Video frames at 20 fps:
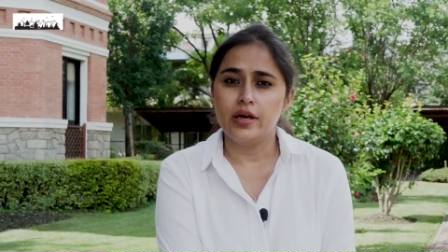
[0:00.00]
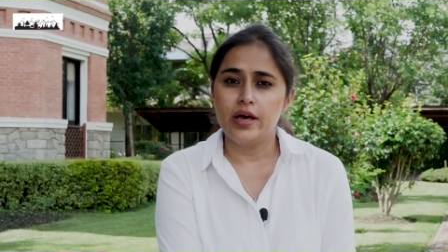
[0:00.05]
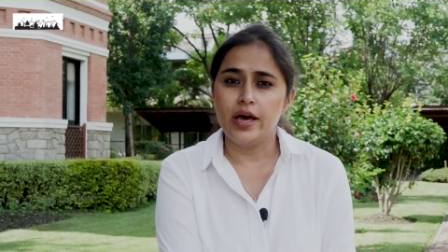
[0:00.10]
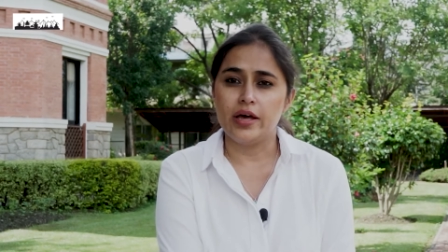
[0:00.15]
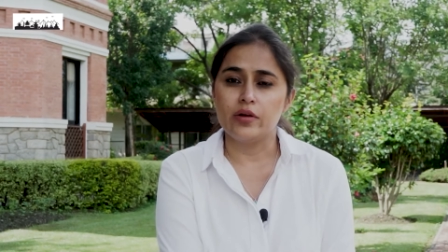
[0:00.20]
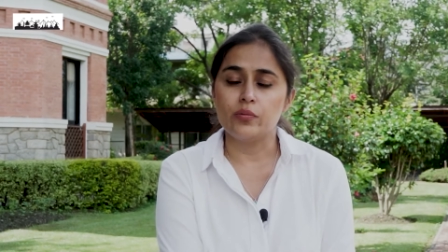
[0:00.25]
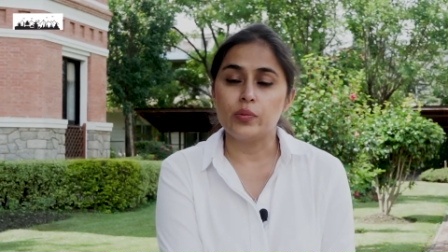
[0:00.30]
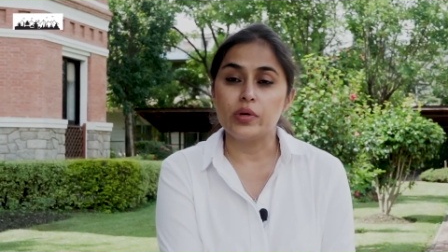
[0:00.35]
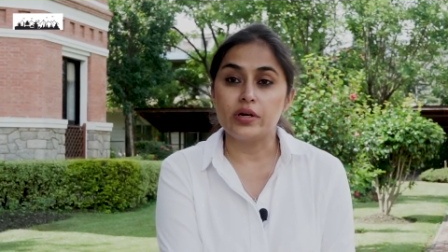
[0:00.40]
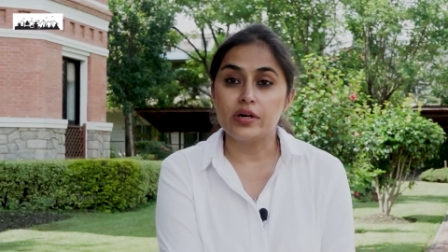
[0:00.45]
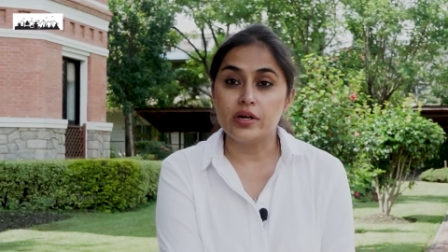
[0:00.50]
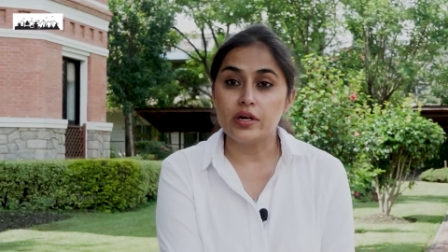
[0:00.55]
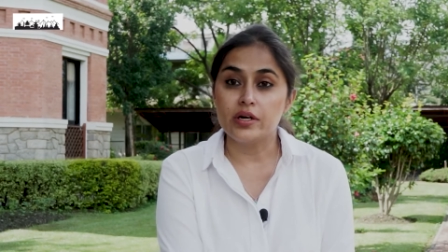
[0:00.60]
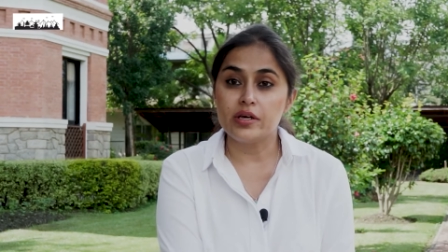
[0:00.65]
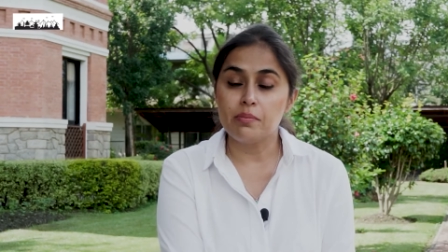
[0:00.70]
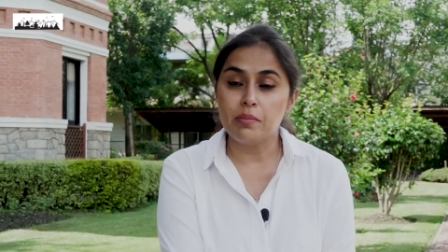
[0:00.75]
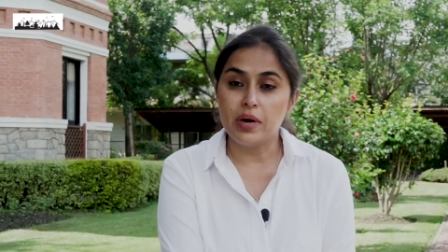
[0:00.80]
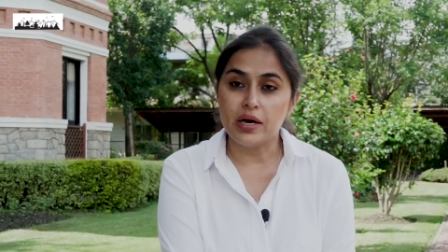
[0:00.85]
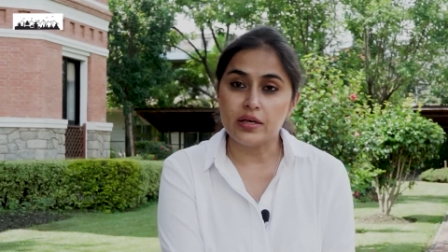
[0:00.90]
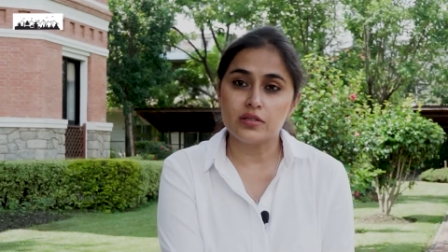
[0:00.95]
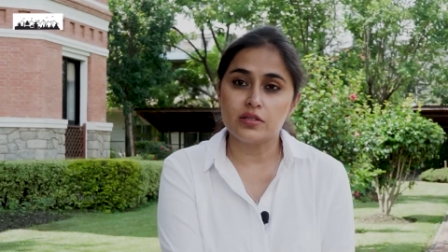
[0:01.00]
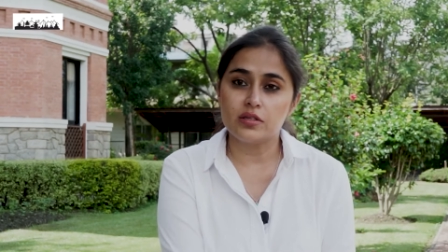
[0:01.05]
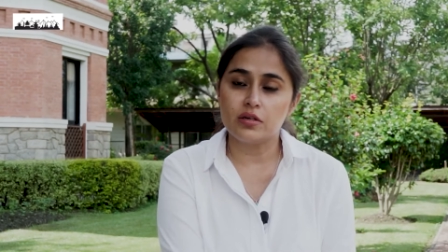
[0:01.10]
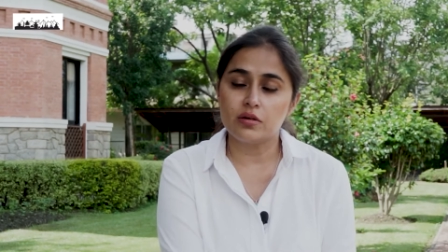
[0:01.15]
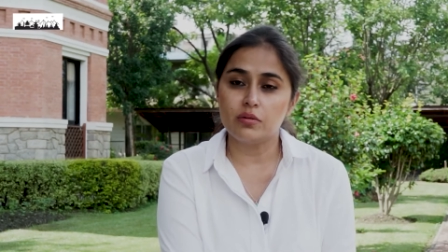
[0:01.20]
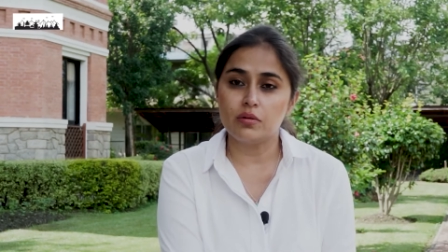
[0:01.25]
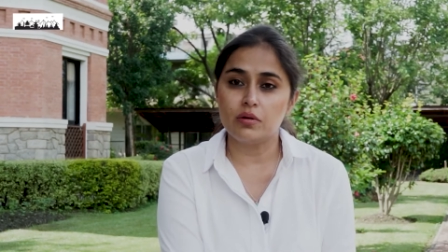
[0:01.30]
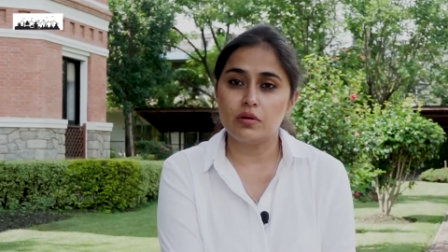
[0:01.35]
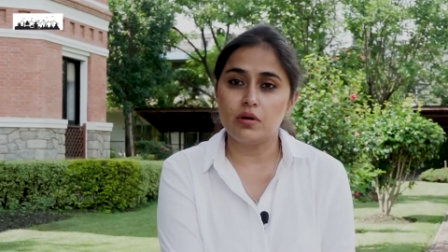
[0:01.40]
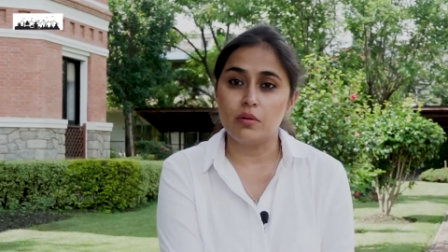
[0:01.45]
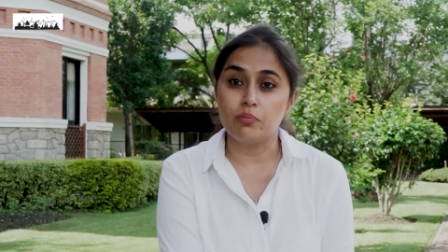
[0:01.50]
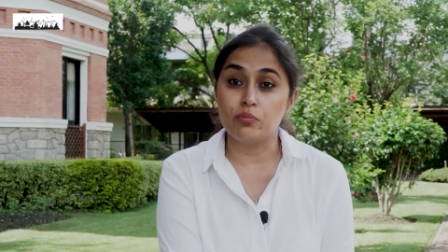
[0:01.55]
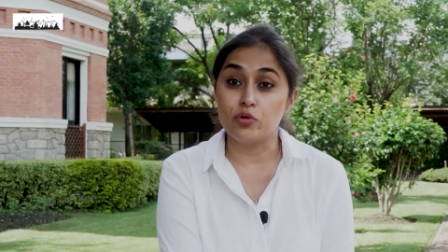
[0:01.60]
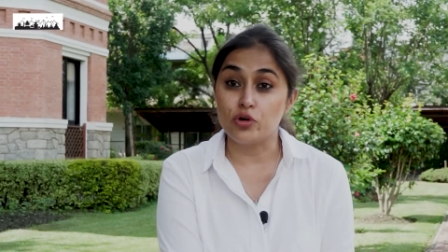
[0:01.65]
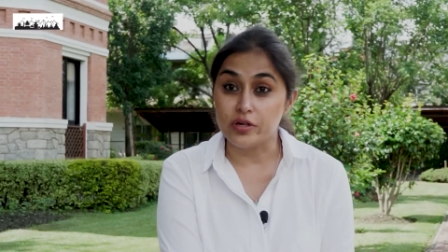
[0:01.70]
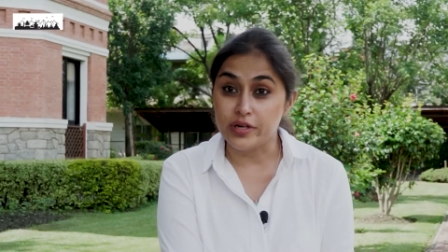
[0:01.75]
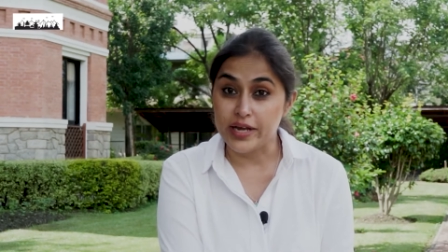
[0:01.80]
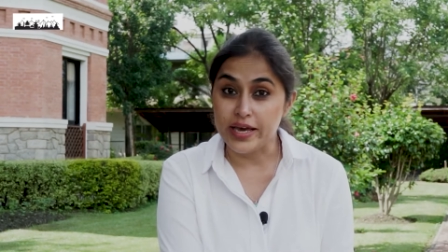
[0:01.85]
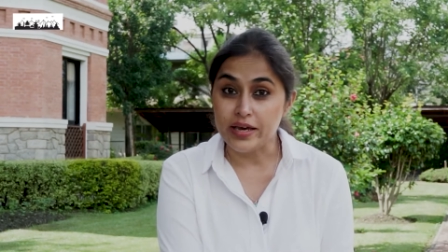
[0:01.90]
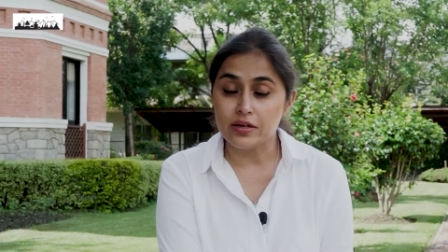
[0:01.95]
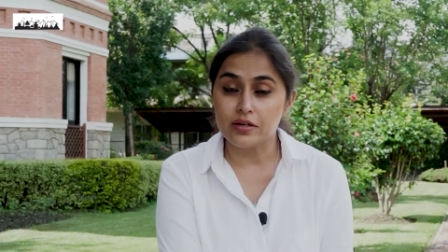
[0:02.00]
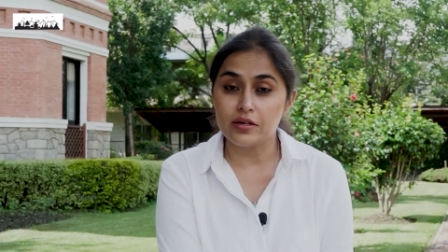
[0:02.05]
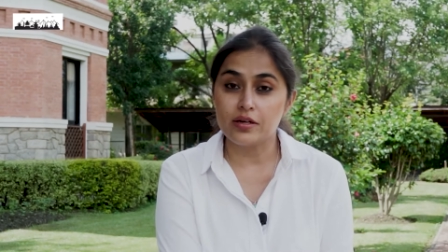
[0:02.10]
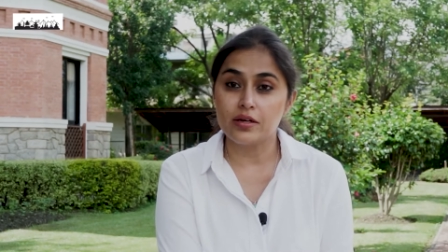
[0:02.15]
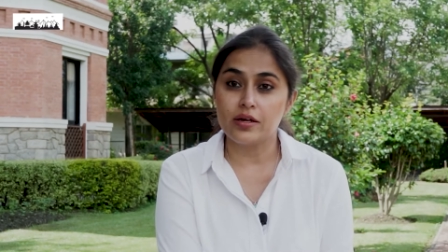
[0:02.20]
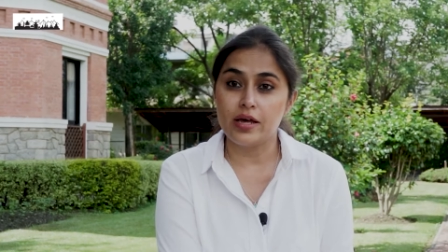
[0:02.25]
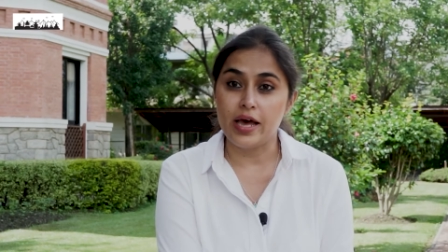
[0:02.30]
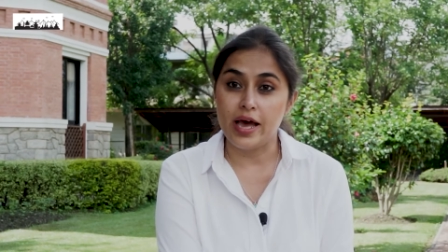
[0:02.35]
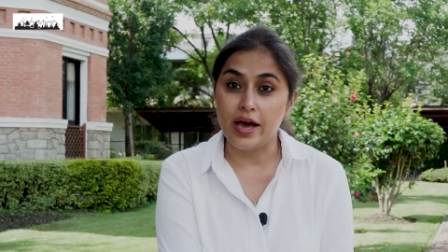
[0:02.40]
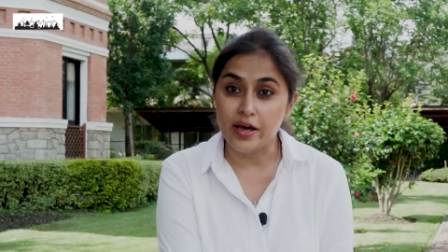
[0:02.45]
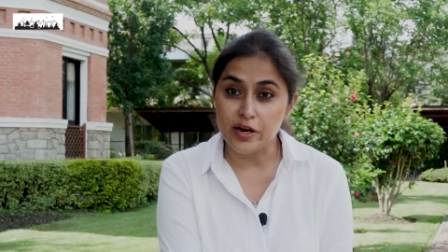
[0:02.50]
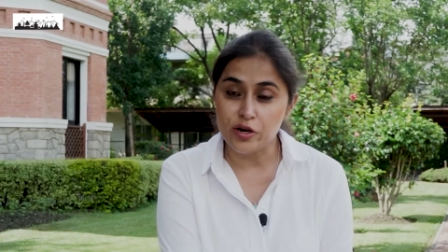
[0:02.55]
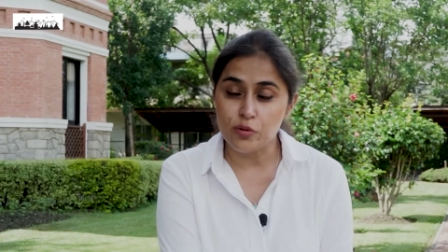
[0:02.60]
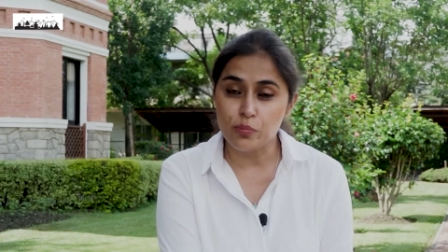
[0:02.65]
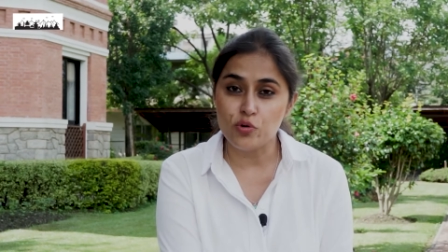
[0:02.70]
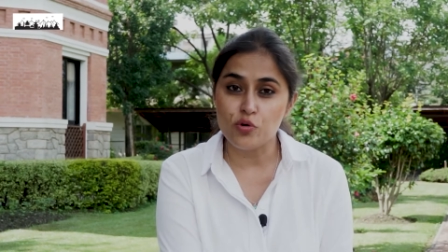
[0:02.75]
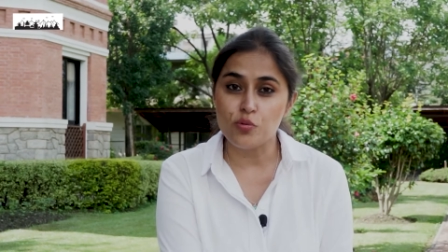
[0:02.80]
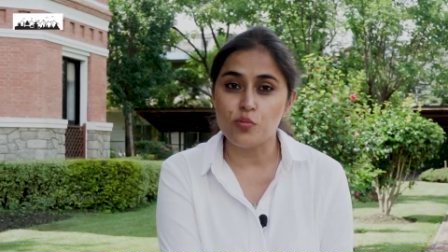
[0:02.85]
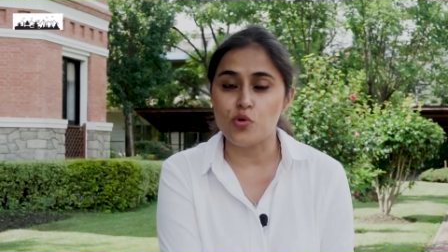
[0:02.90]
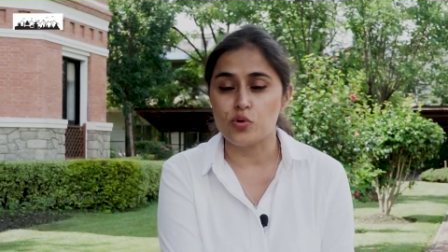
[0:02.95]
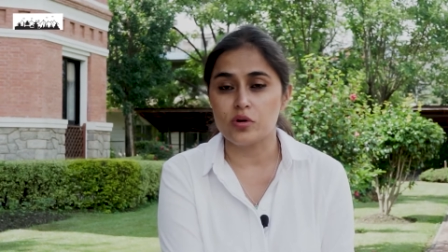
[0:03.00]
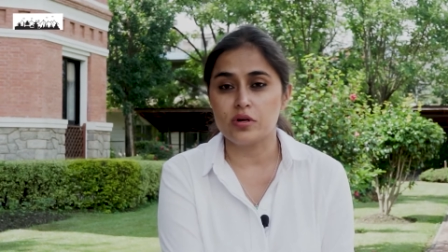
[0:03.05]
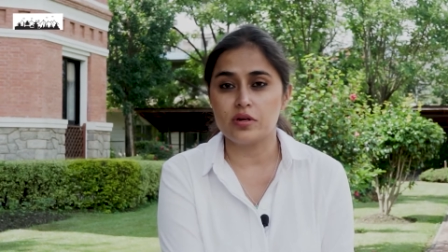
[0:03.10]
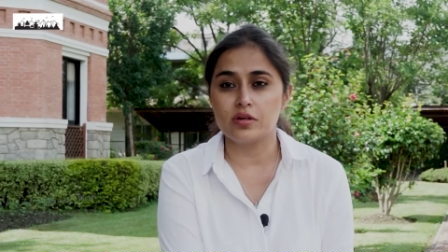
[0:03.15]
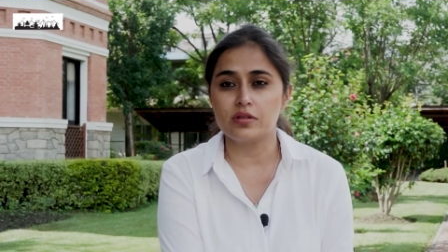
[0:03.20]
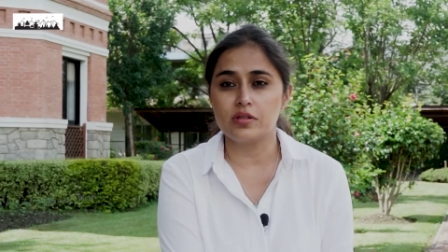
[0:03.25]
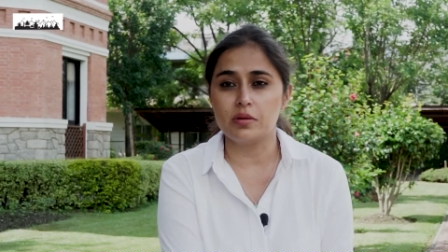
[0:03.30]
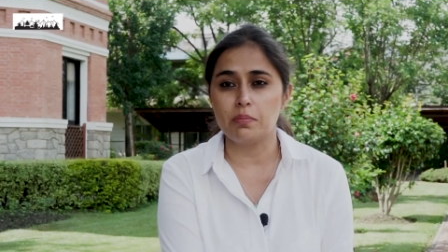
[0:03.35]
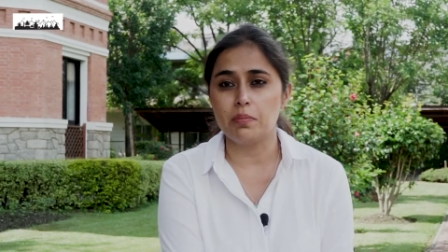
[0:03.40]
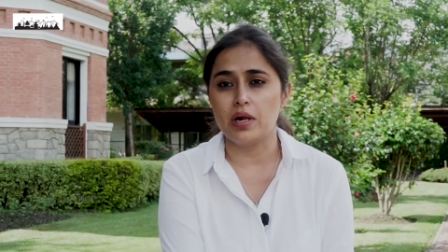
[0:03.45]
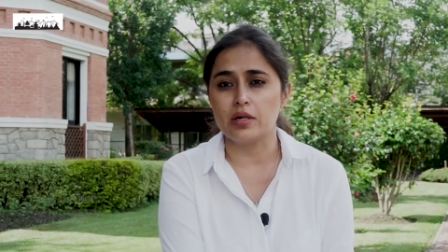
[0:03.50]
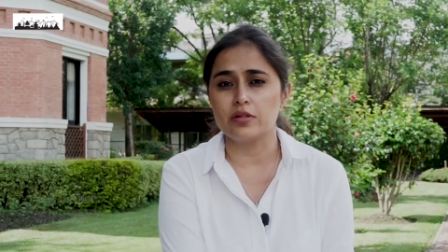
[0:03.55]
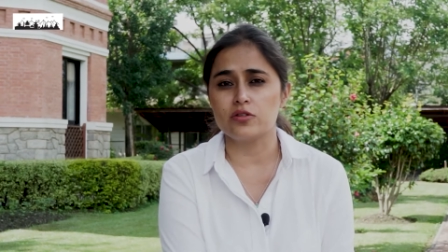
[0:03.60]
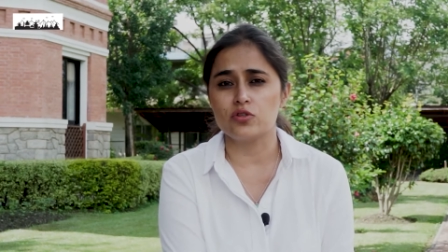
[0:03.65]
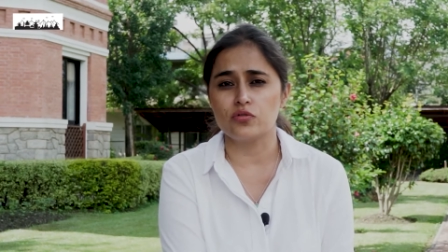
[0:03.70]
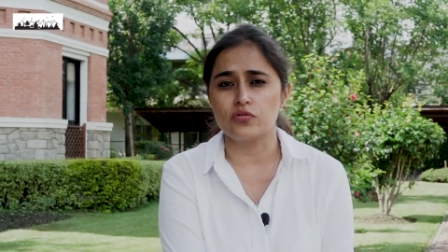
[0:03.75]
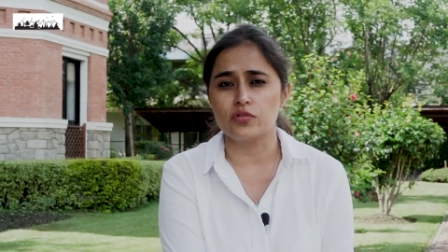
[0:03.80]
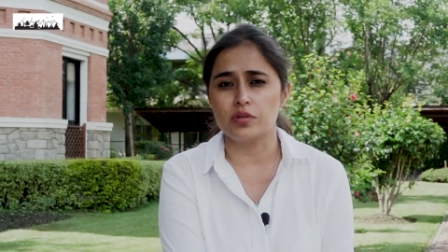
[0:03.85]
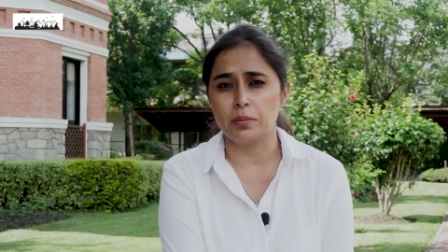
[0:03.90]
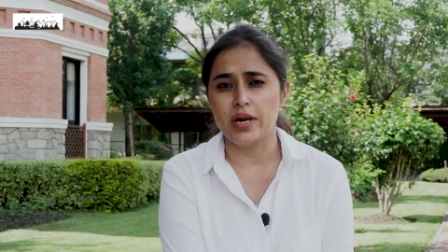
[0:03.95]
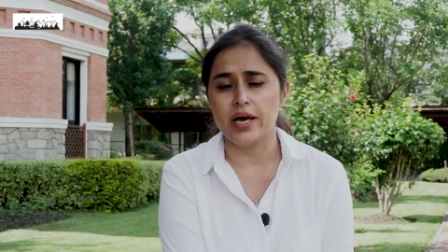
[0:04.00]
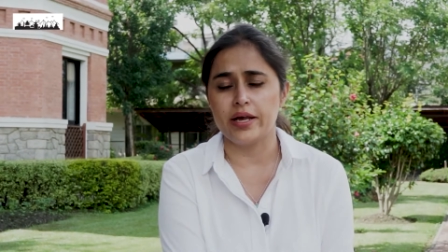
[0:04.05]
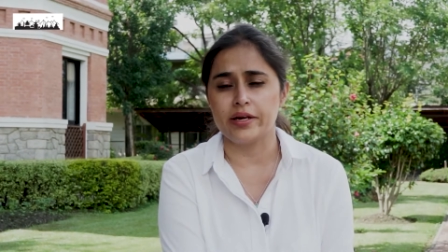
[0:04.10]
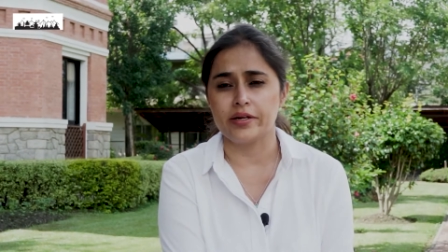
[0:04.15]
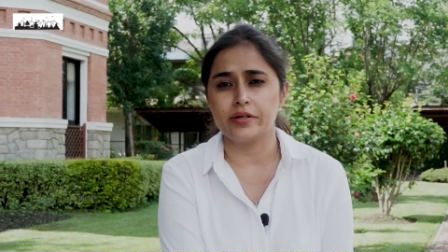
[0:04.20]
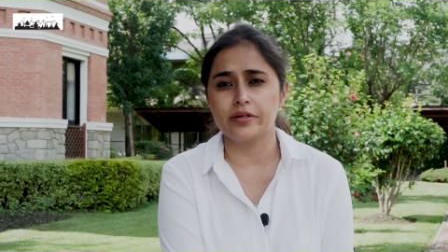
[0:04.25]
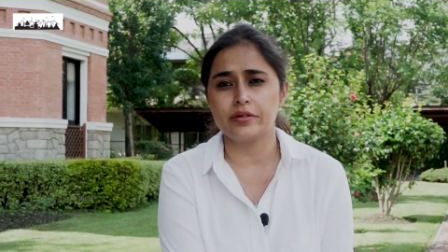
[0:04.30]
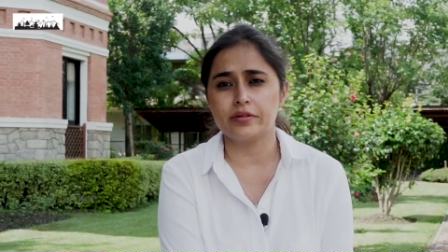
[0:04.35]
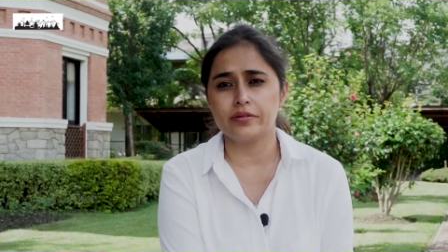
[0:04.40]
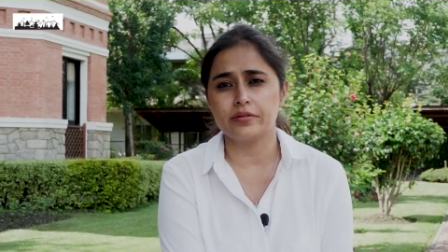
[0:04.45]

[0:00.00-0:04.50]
and we really must protect and promote the pulse of the planet.